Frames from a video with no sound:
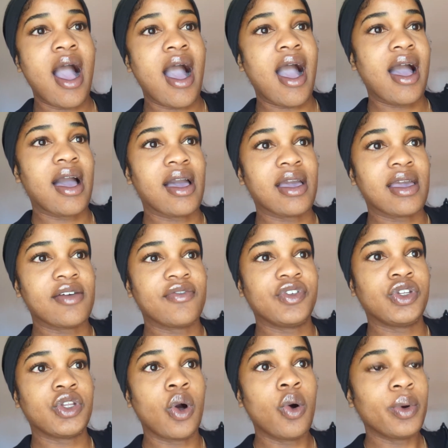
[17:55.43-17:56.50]
I've
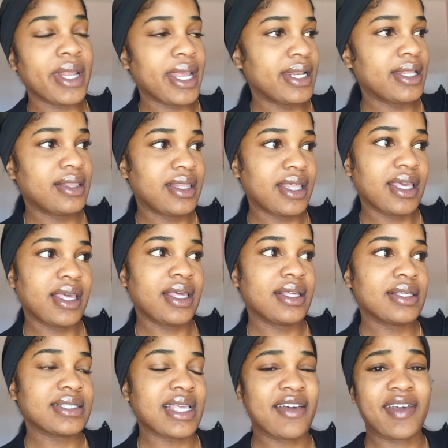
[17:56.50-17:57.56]
donated
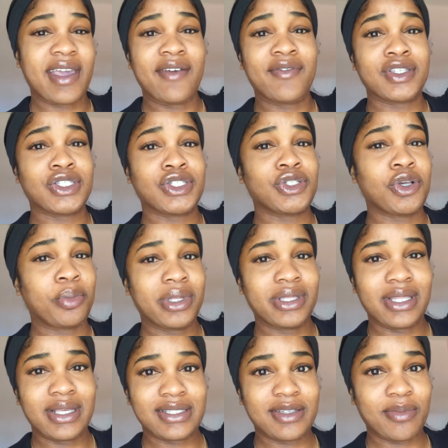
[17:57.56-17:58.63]
things. I gave so many
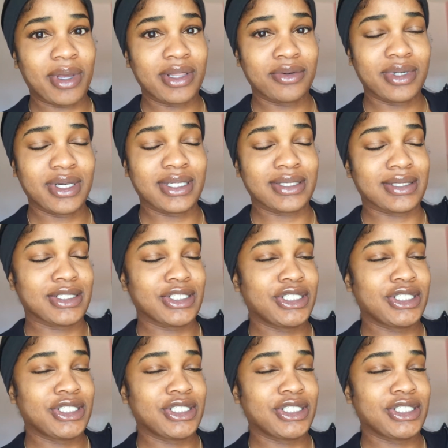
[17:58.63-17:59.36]
things to my little cousin.